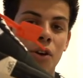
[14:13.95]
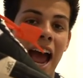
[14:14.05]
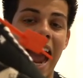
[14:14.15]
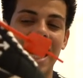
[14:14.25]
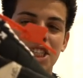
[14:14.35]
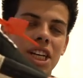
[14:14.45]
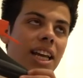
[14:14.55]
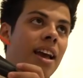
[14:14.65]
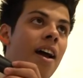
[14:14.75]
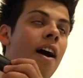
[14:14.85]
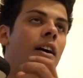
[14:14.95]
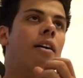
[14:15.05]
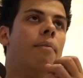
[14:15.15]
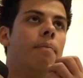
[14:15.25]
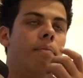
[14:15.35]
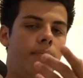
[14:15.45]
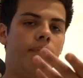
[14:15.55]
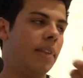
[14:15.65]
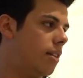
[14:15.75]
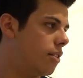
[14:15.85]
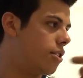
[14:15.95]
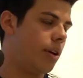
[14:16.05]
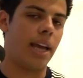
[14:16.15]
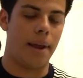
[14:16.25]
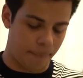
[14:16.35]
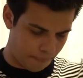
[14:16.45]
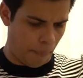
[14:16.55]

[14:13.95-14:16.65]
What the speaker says: are actually, do it again.